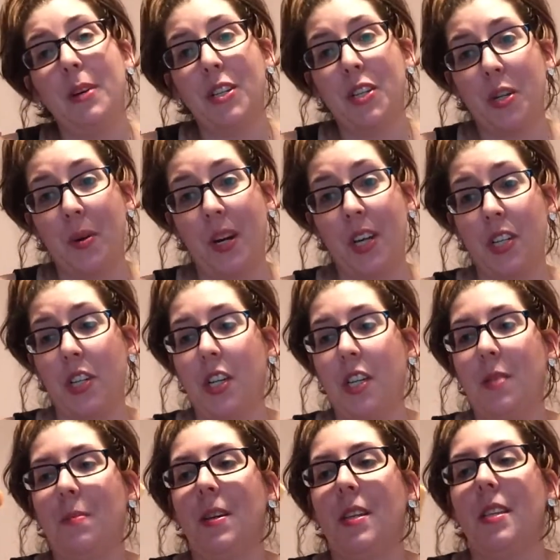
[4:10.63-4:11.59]
bunch of
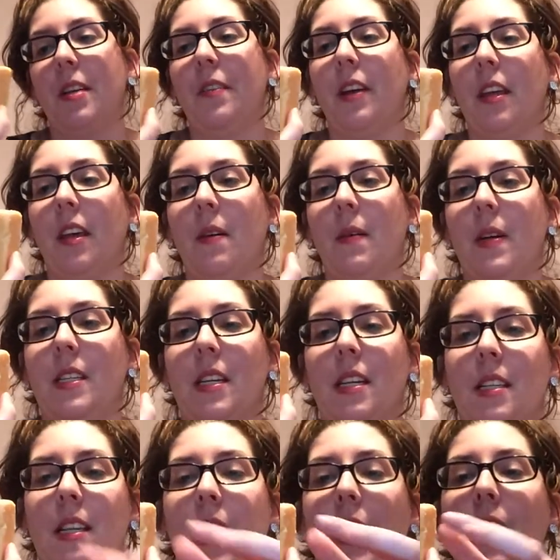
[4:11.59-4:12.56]
questions because I really was
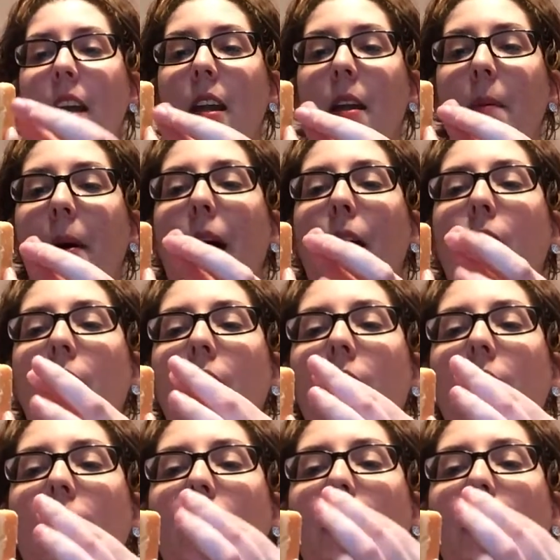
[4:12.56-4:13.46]
excited about